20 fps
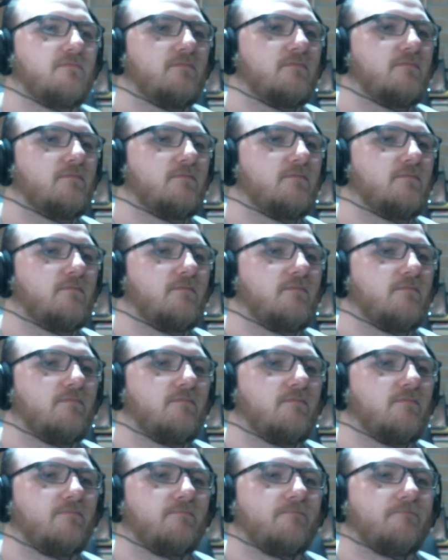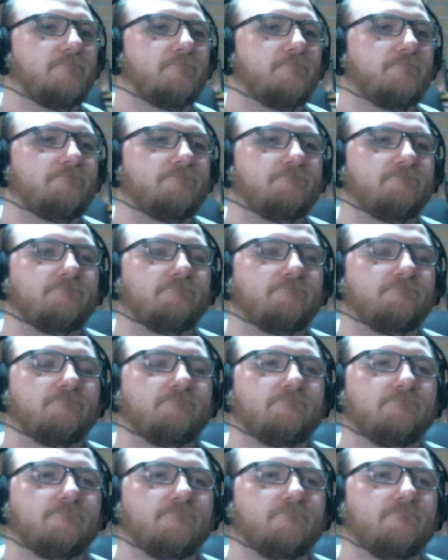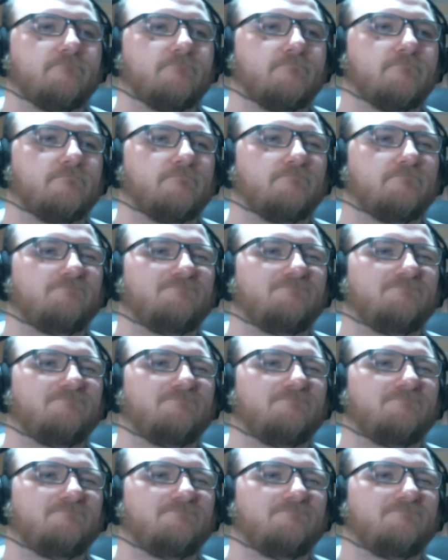(no one is talking)